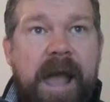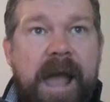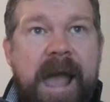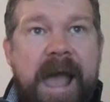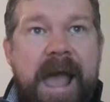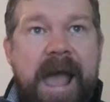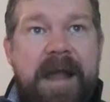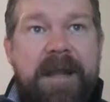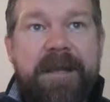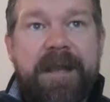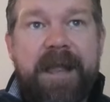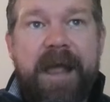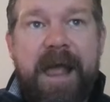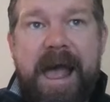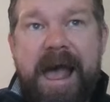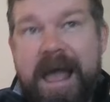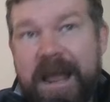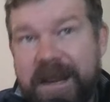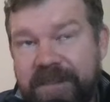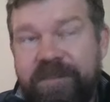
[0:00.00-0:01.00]
And
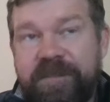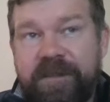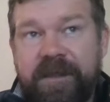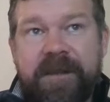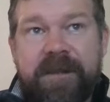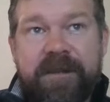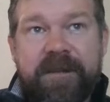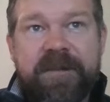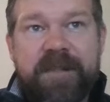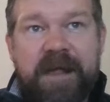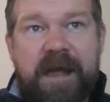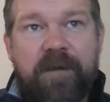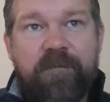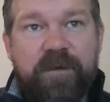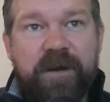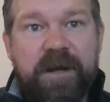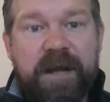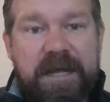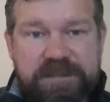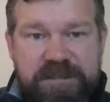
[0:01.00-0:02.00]
I think that
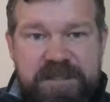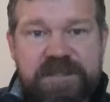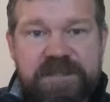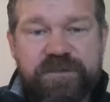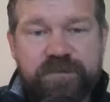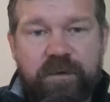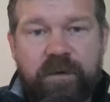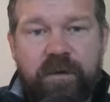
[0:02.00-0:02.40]
realization,